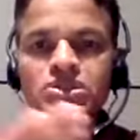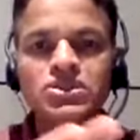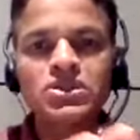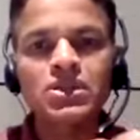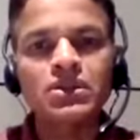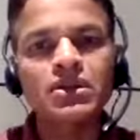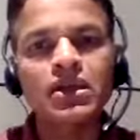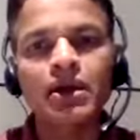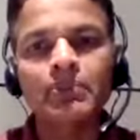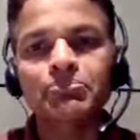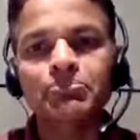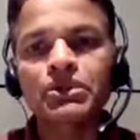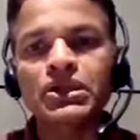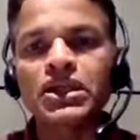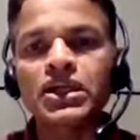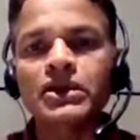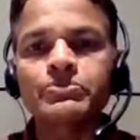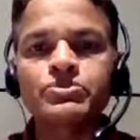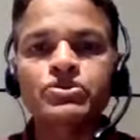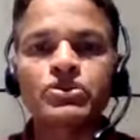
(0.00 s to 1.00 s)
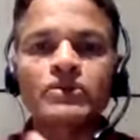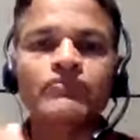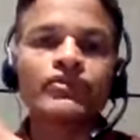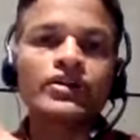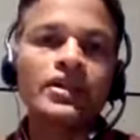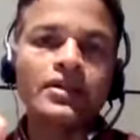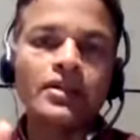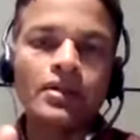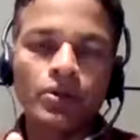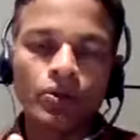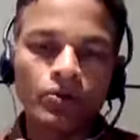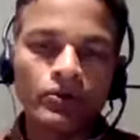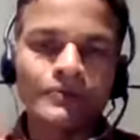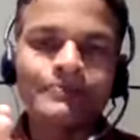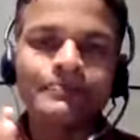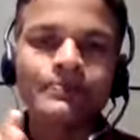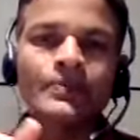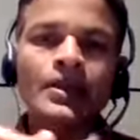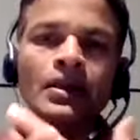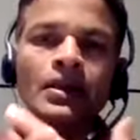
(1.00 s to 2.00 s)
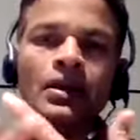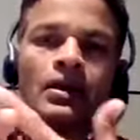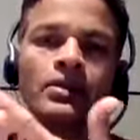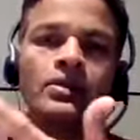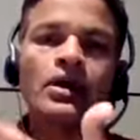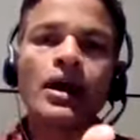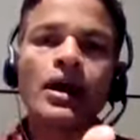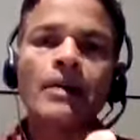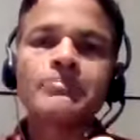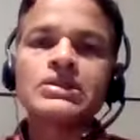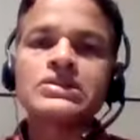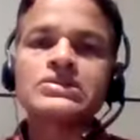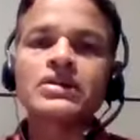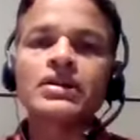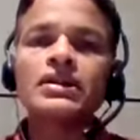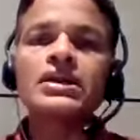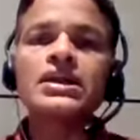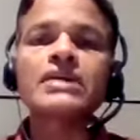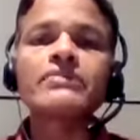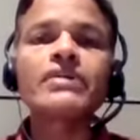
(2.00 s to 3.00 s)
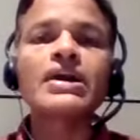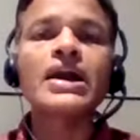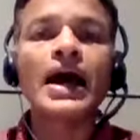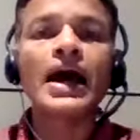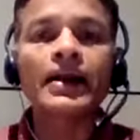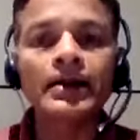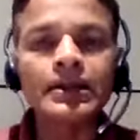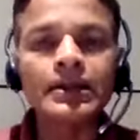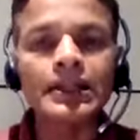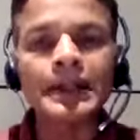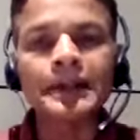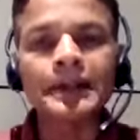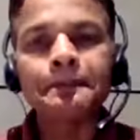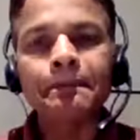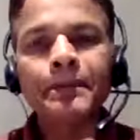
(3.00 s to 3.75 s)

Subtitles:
Still the company keeps on fitting the loan. The company suddenly gave a guarantee.